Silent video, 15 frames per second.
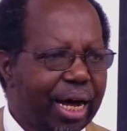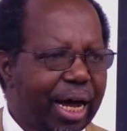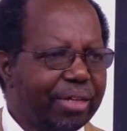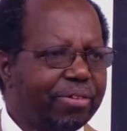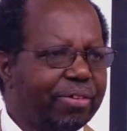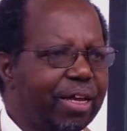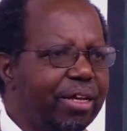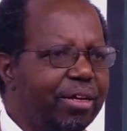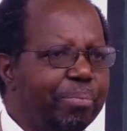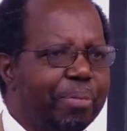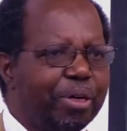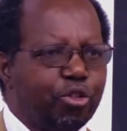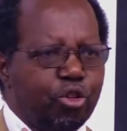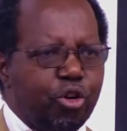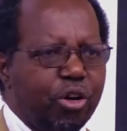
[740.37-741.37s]
I said,
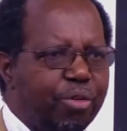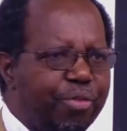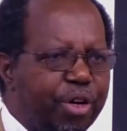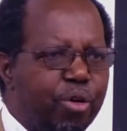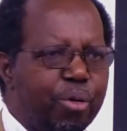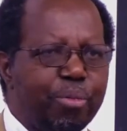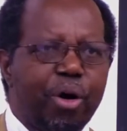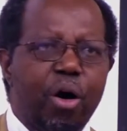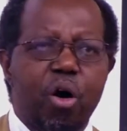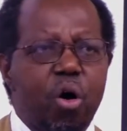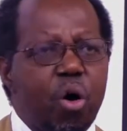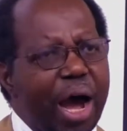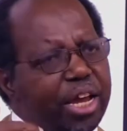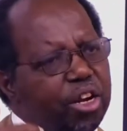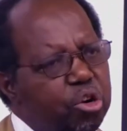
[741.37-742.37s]
"But you don't even know me."
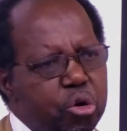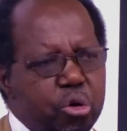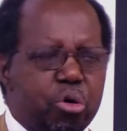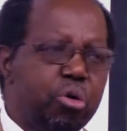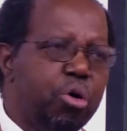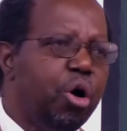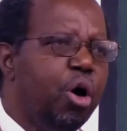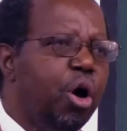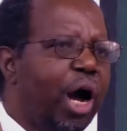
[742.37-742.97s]
"Oh, I know.